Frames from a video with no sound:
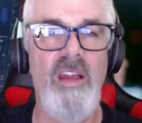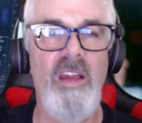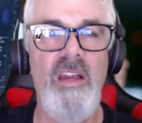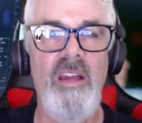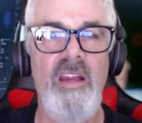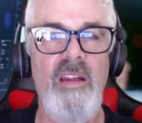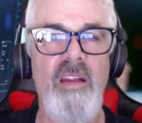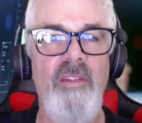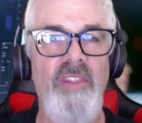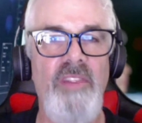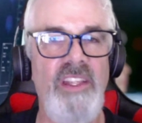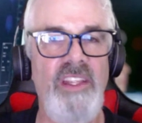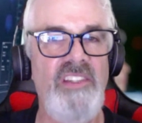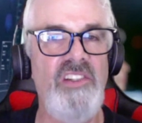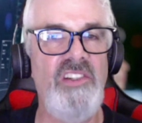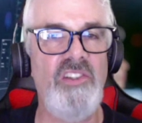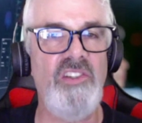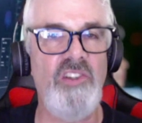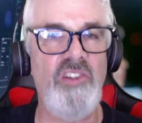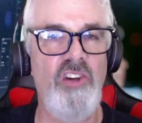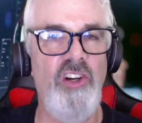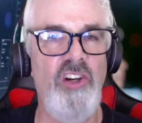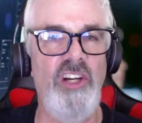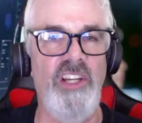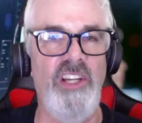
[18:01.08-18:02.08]
this is
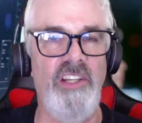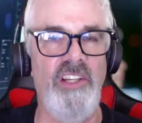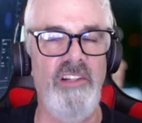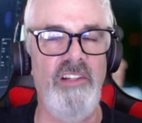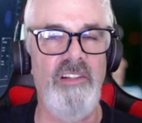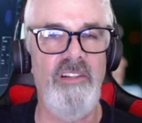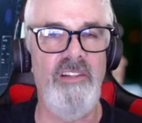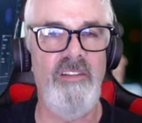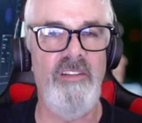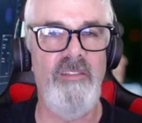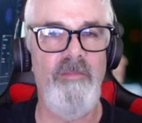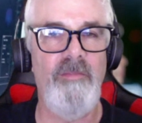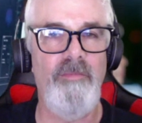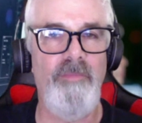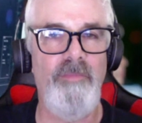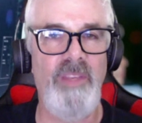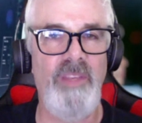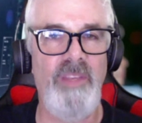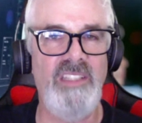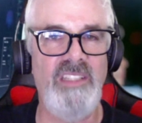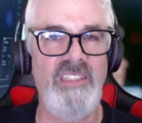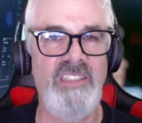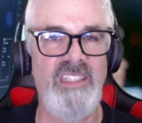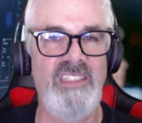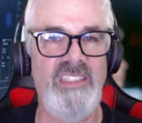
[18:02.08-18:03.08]
good
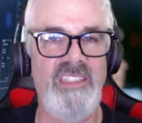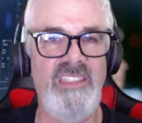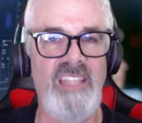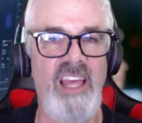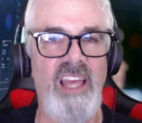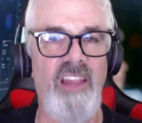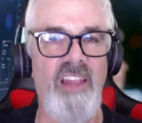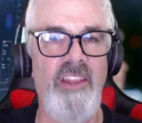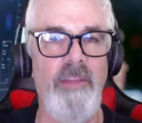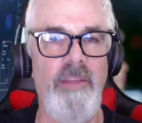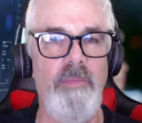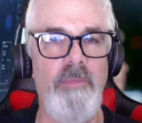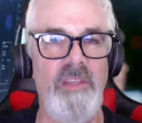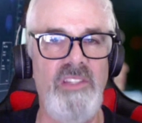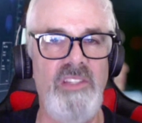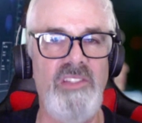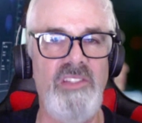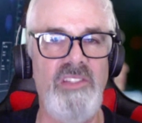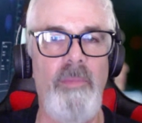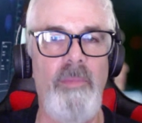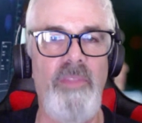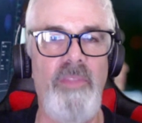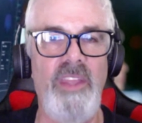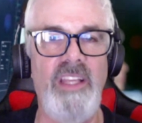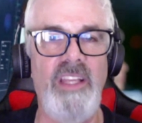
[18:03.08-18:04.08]
because it's telling me
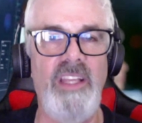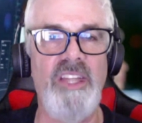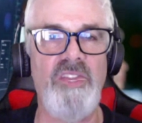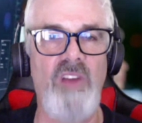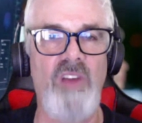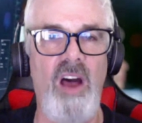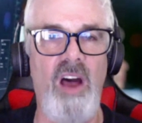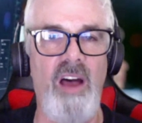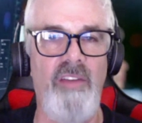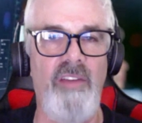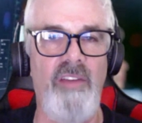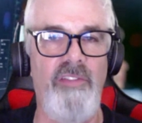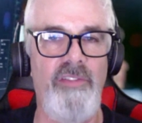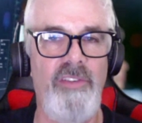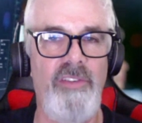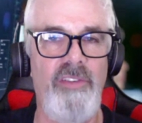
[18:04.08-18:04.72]
something is off.